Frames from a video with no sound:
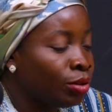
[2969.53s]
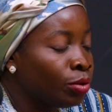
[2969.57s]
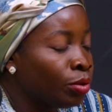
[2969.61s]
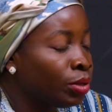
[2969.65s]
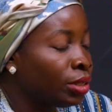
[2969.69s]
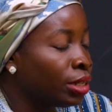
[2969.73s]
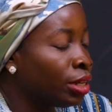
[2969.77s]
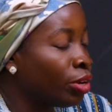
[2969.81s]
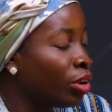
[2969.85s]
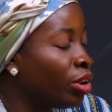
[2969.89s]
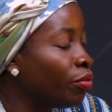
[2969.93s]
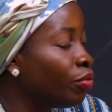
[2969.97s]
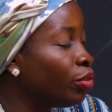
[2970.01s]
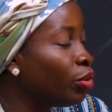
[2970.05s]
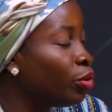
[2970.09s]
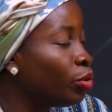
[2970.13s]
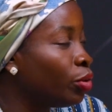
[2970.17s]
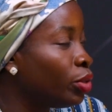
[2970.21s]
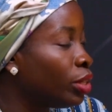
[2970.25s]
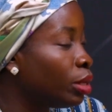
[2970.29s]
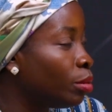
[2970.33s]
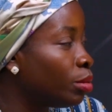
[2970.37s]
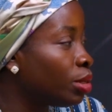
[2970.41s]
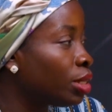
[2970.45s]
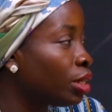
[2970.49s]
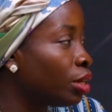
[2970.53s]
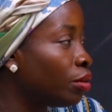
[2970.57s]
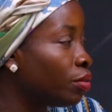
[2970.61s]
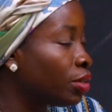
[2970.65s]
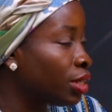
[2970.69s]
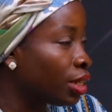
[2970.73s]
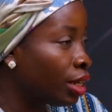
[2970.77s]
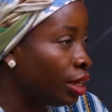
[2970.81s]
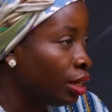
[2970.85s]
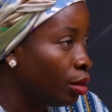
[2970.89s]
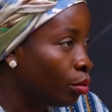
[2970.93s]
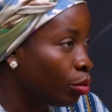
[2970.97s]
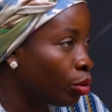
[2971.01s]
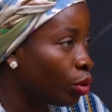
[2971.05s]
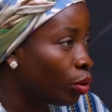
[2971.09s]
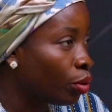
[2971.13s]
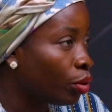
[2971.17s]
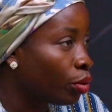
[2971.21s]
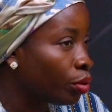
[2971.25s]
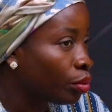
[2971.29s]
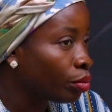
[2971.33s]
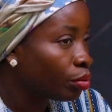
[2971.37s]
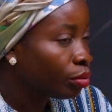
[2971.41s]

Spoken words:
lose. They don't even know themselves anymore.